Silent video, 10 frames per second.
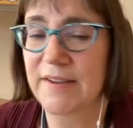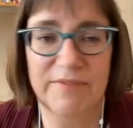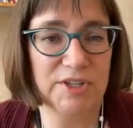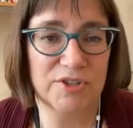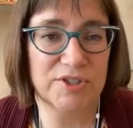
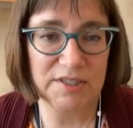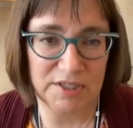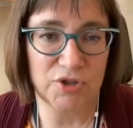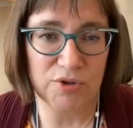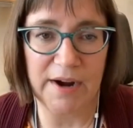50 or
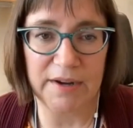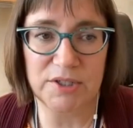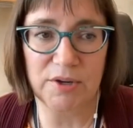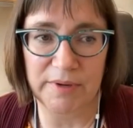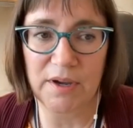60
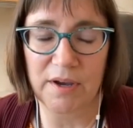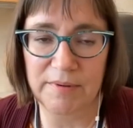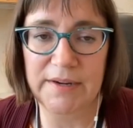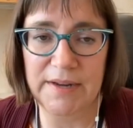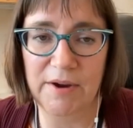trials going on
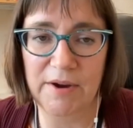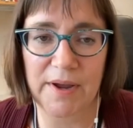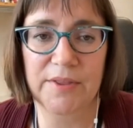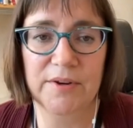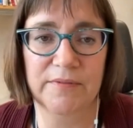right now of
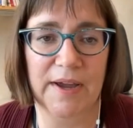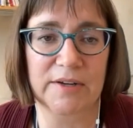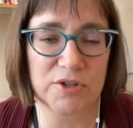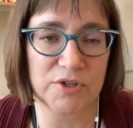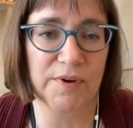other
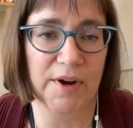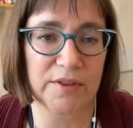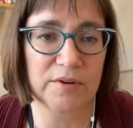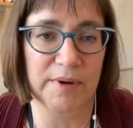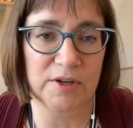vectors for
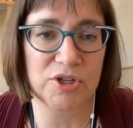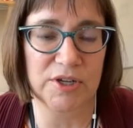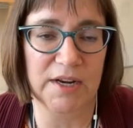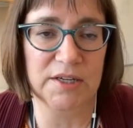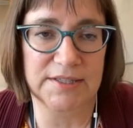other rare
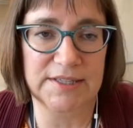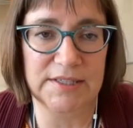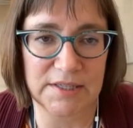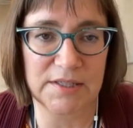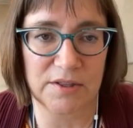genetic
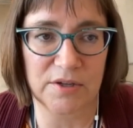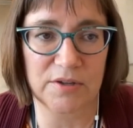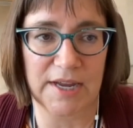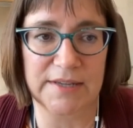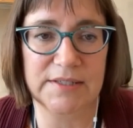diseases that they're
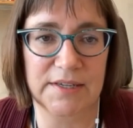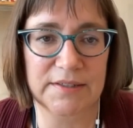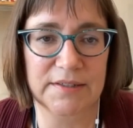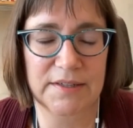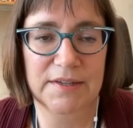
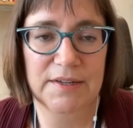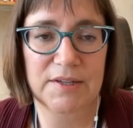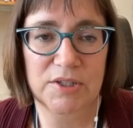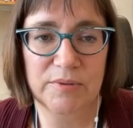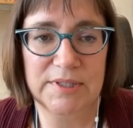testing.
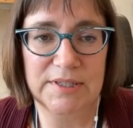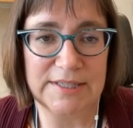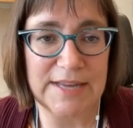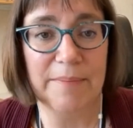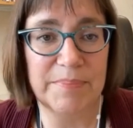So
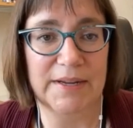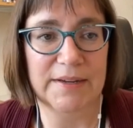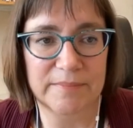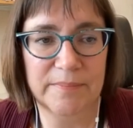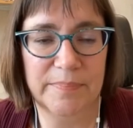it's
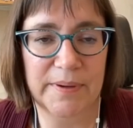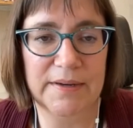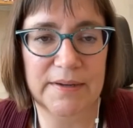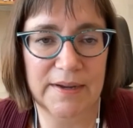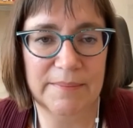happening,
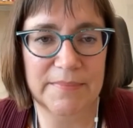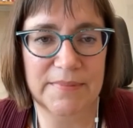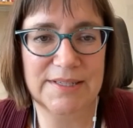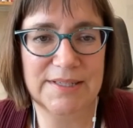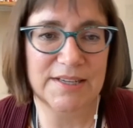but
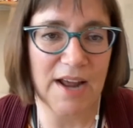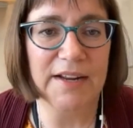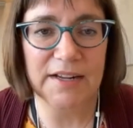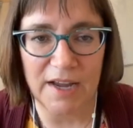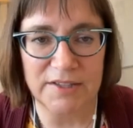it's
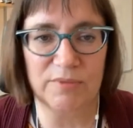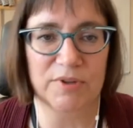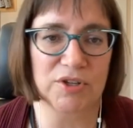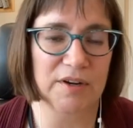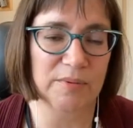not
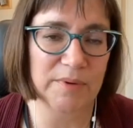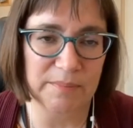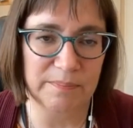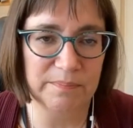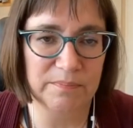inconsequential. I don't want
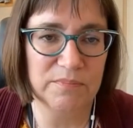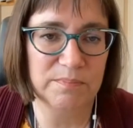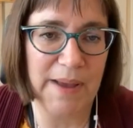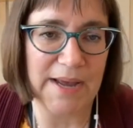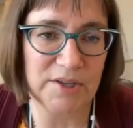to
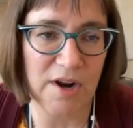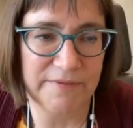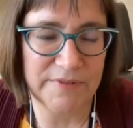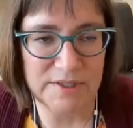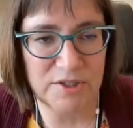pass it
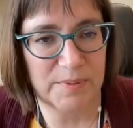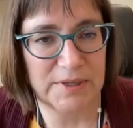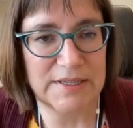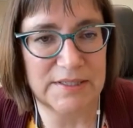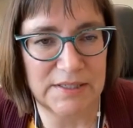off as super
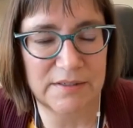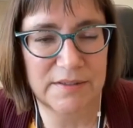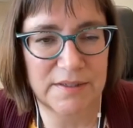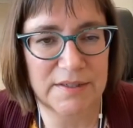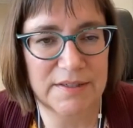easy.
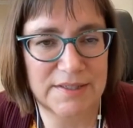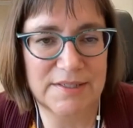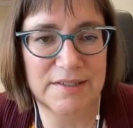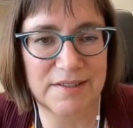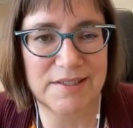It
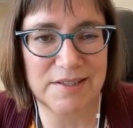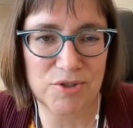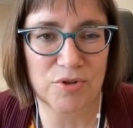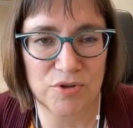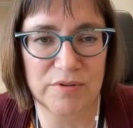still is a
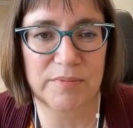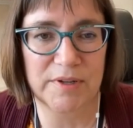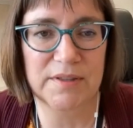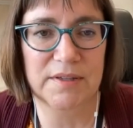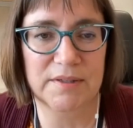surgery
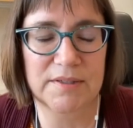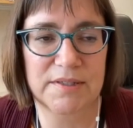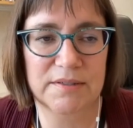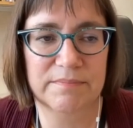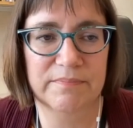with
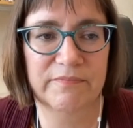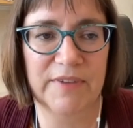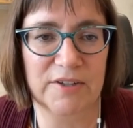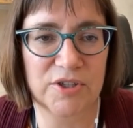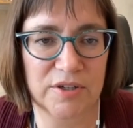this
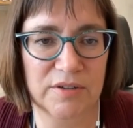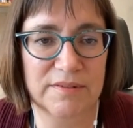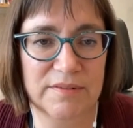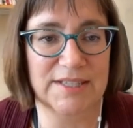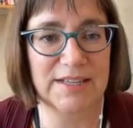vector,
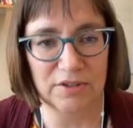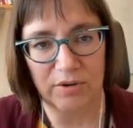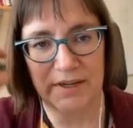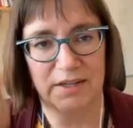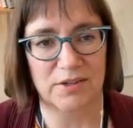this needle
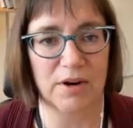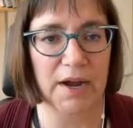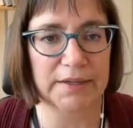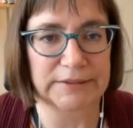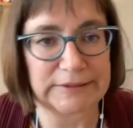going into your
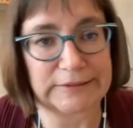eye.